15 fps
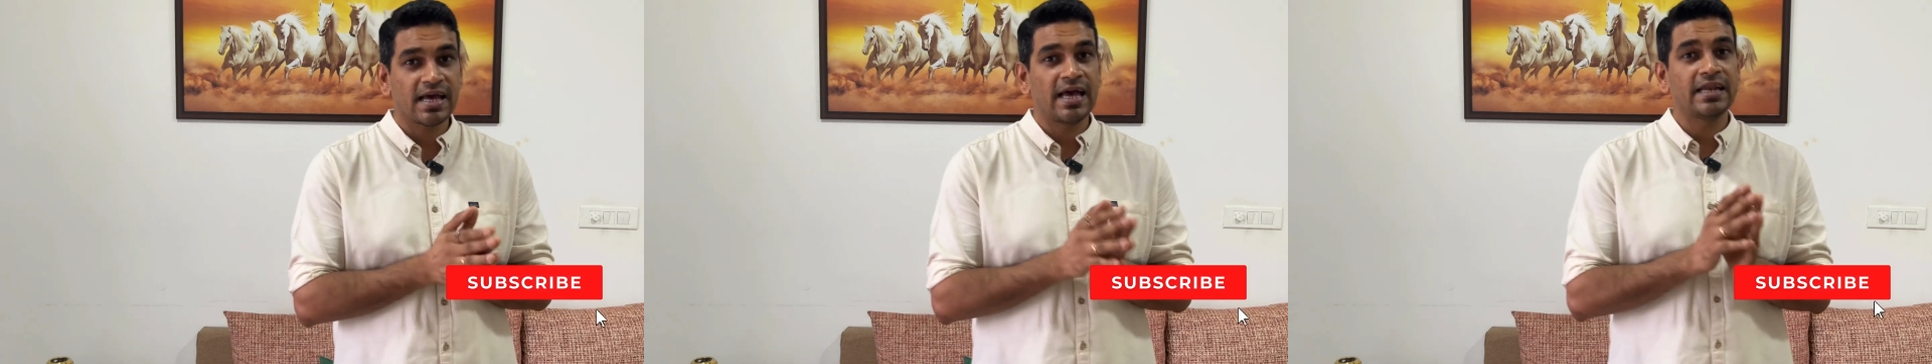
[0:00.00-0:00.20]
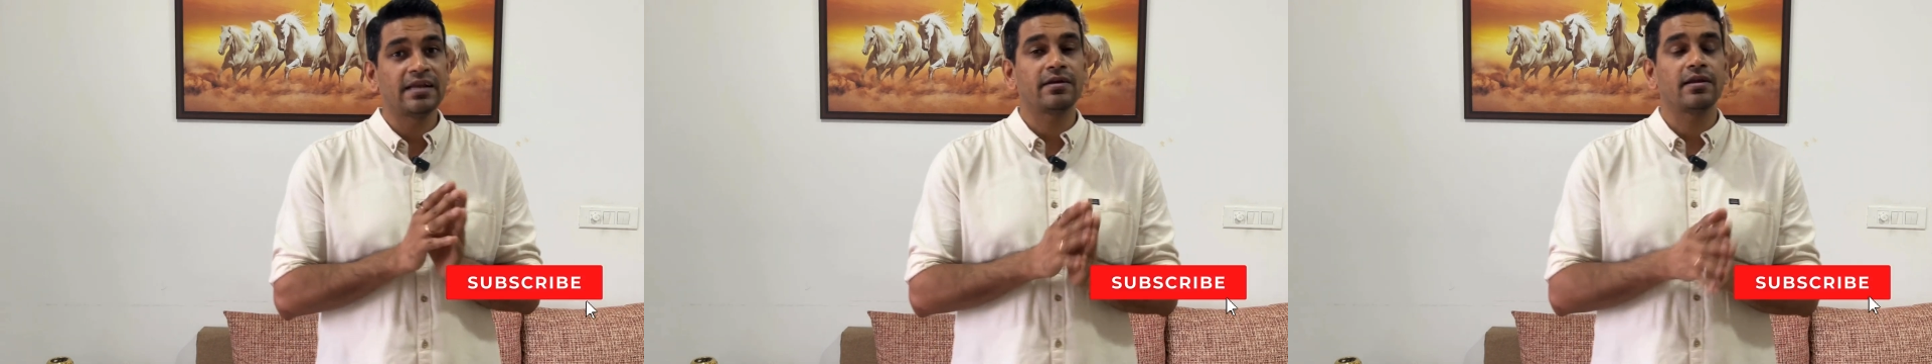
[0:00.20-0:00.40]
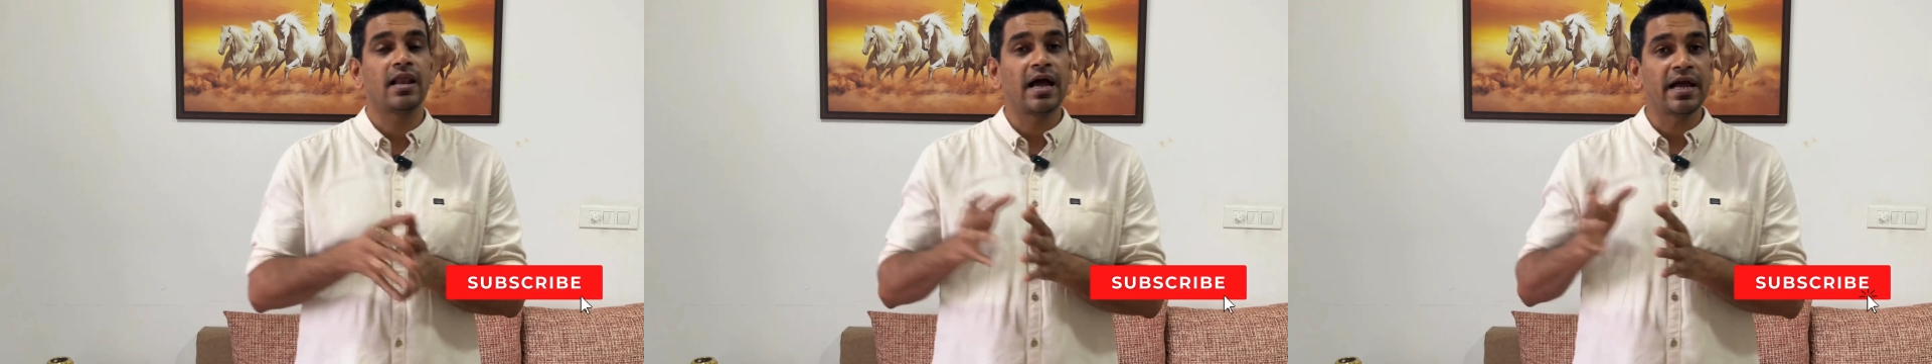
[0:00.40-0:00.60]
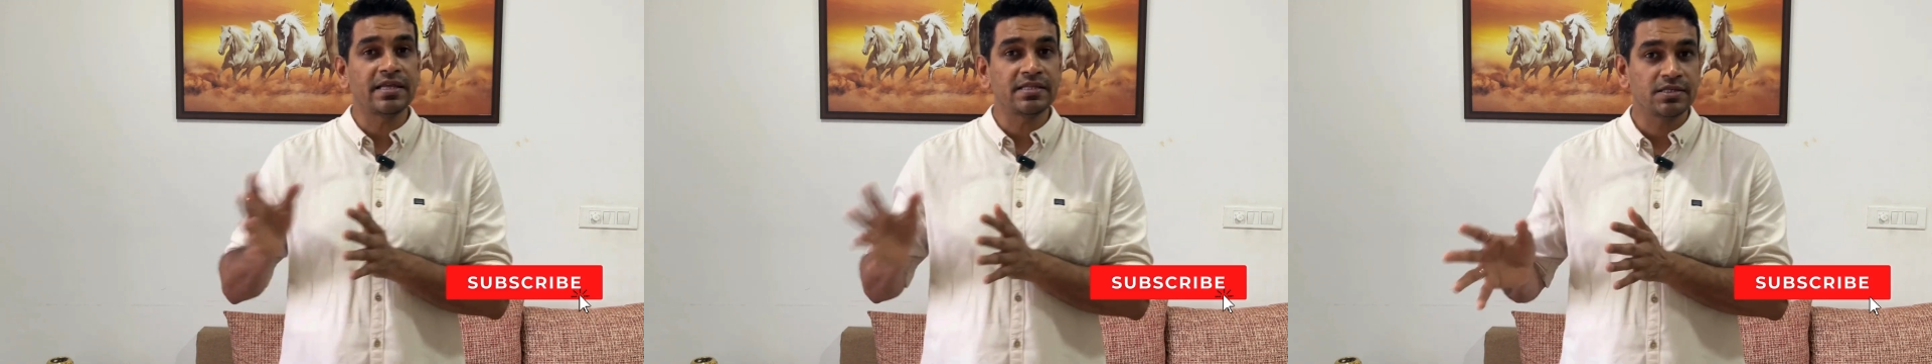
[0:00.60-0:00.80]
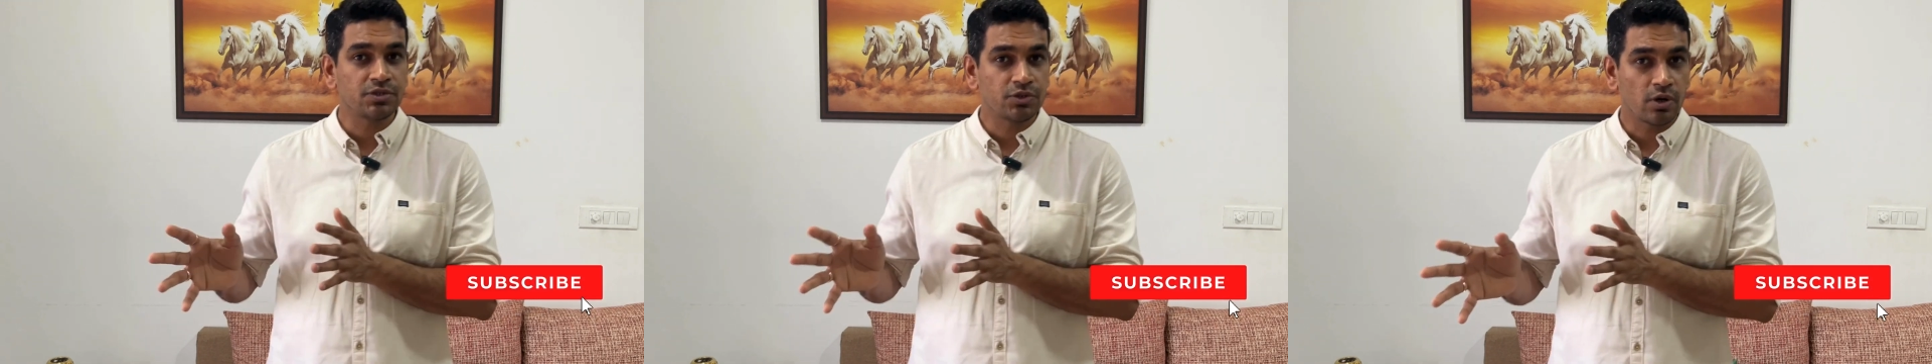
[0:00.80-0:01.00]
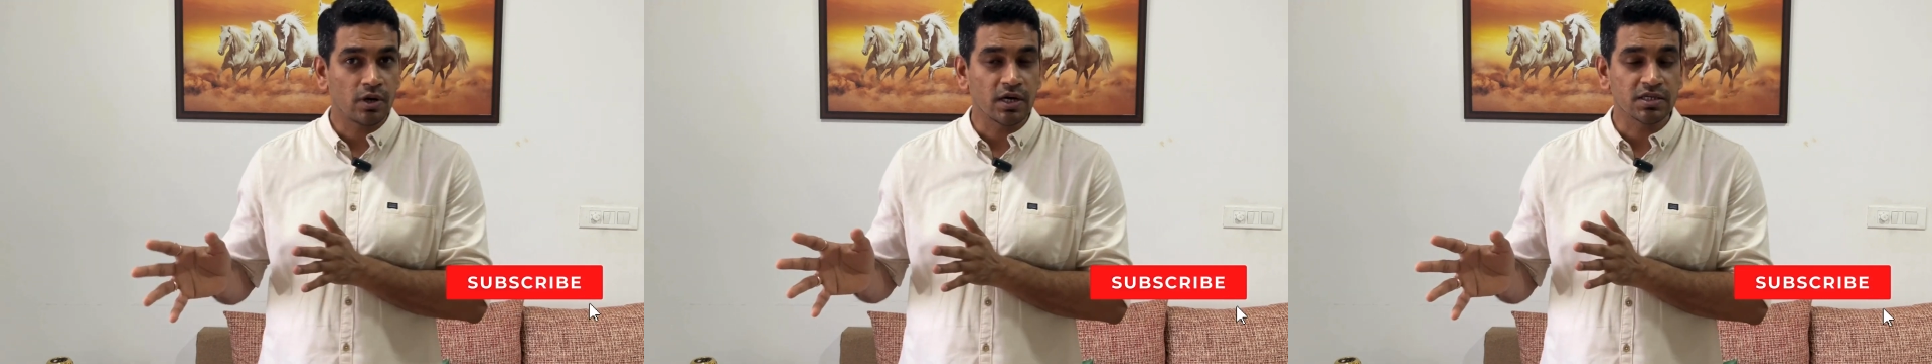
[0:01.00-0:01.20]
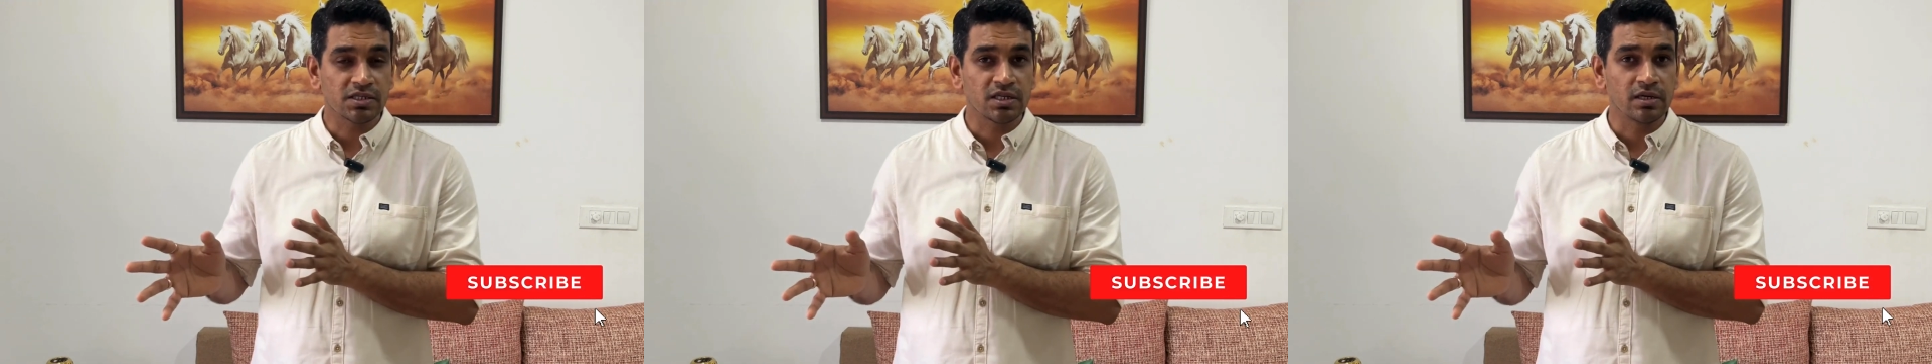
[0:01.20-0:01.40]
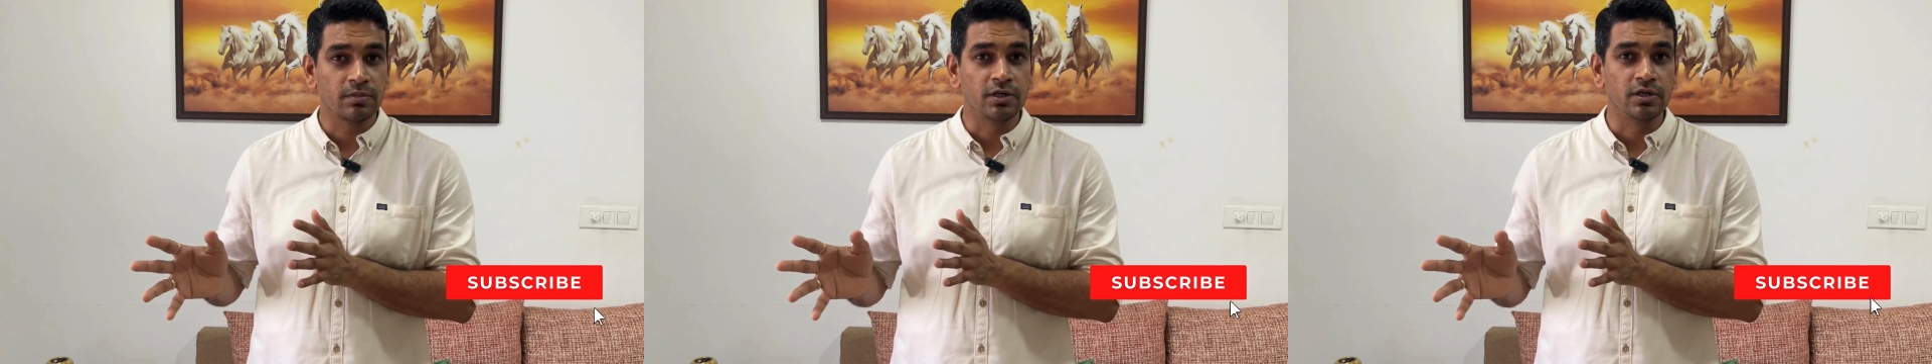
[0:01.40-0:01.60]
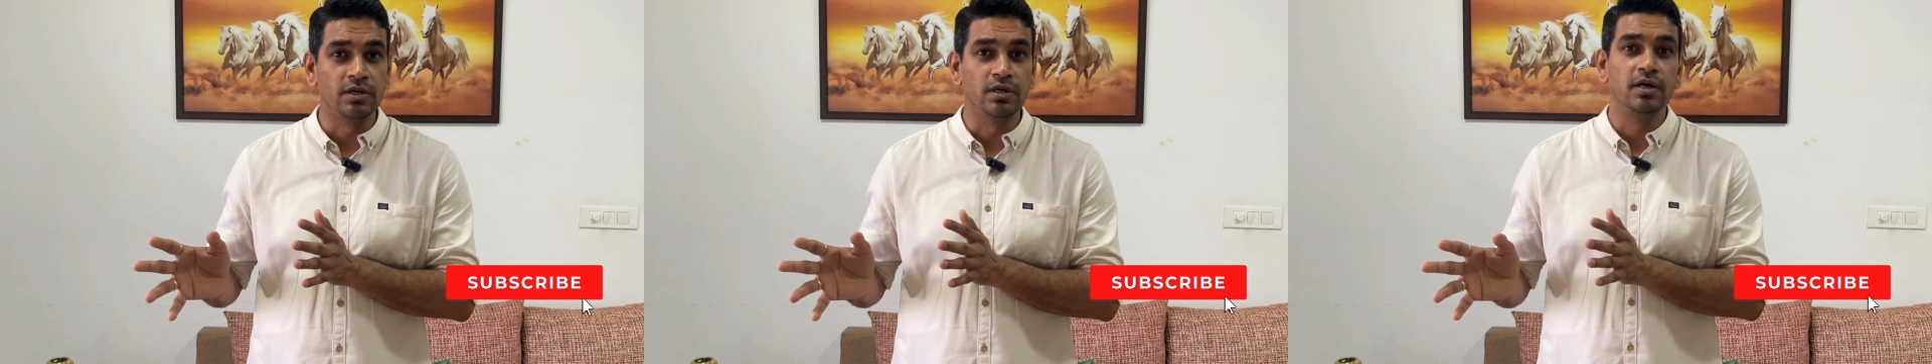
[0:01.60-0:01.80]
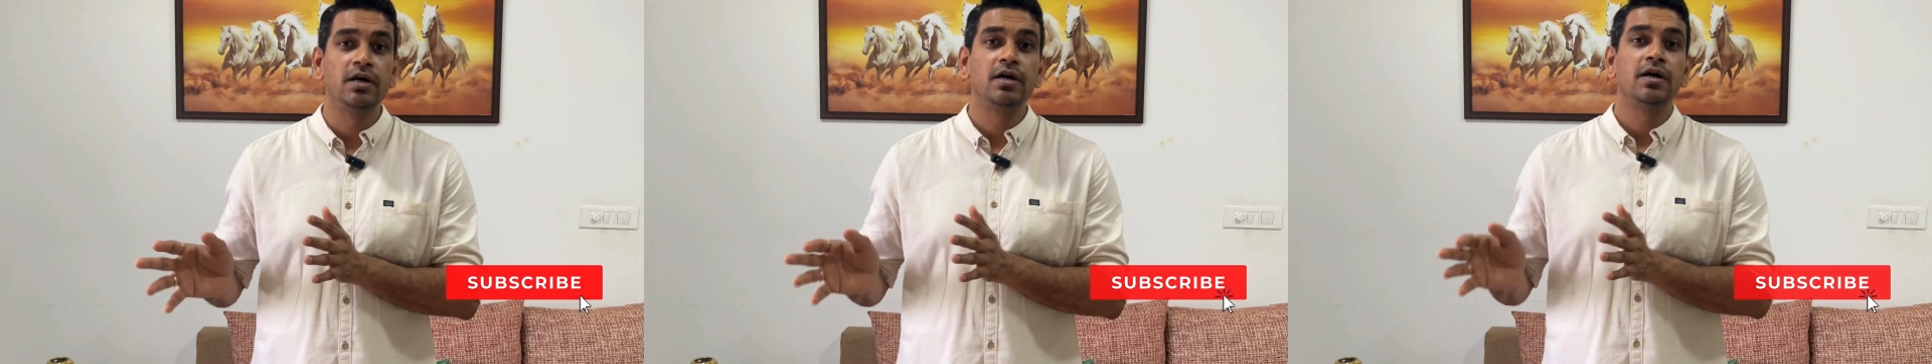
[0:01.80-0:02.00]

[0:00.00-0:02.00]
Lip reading: and Reliance is your customer.